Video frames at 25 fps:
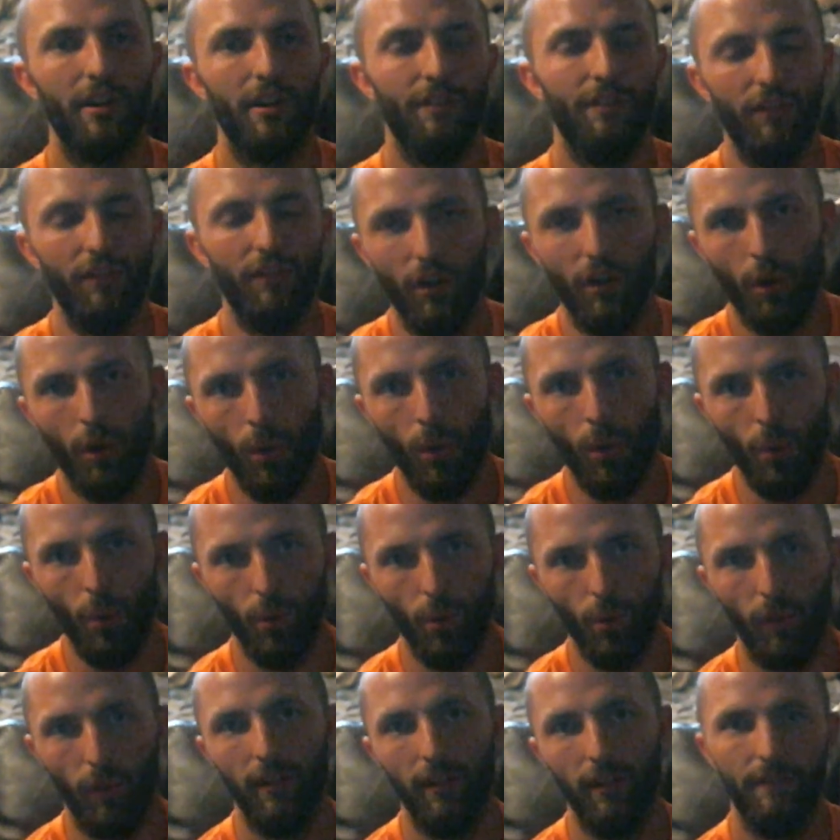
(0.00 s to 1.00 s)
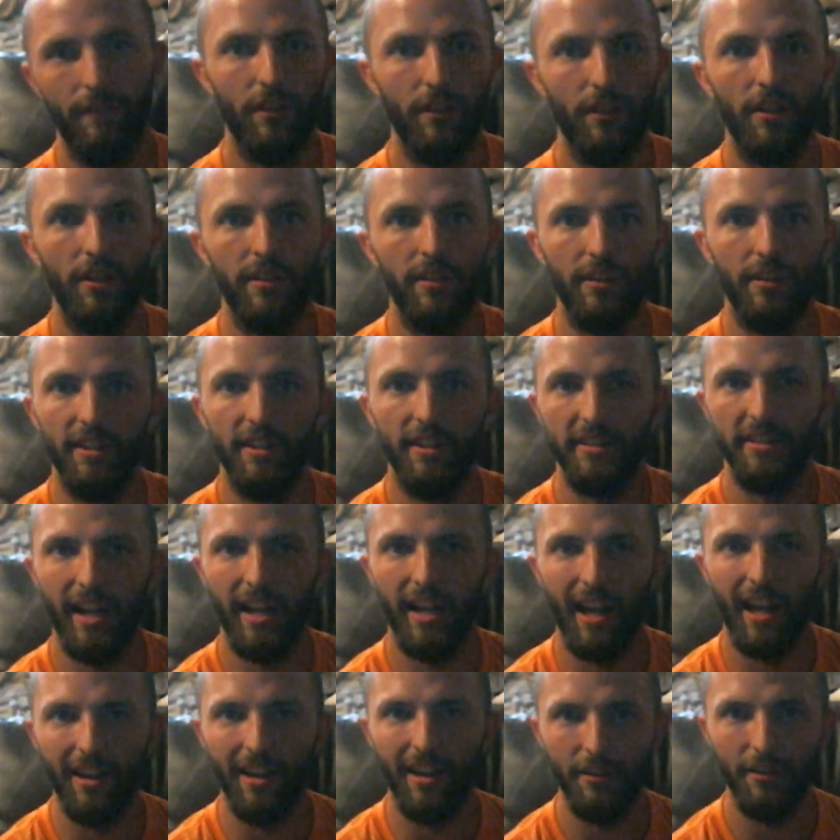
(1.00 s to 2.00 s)
the whole of the entire
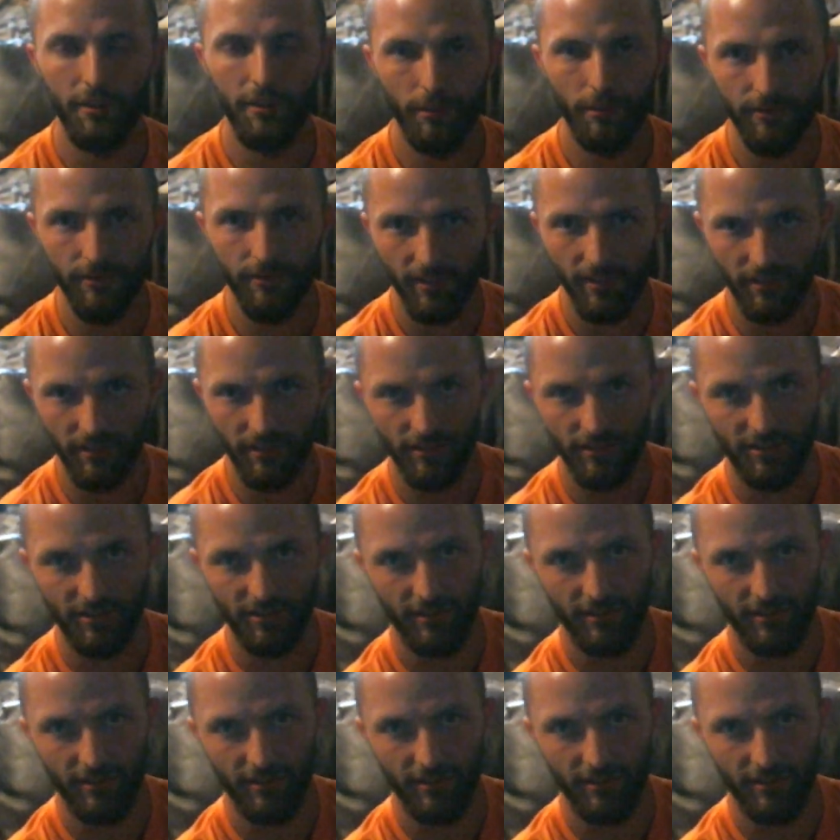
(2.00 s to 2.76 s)
universe.